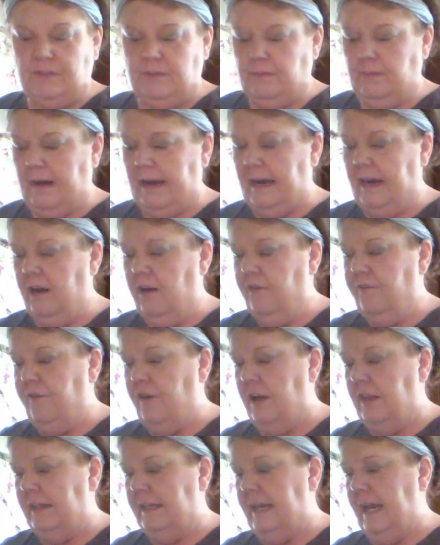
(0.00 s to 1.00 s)
some of my hair
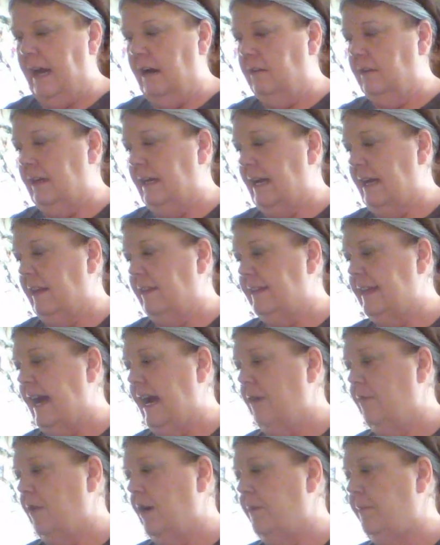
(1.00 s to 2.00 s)
falling out, and I got a
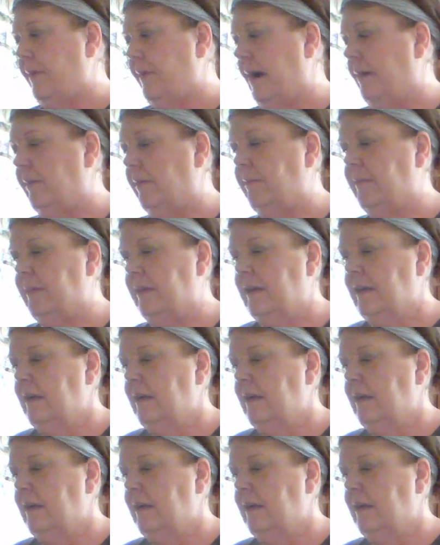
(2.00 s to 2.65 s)
thyroid problem.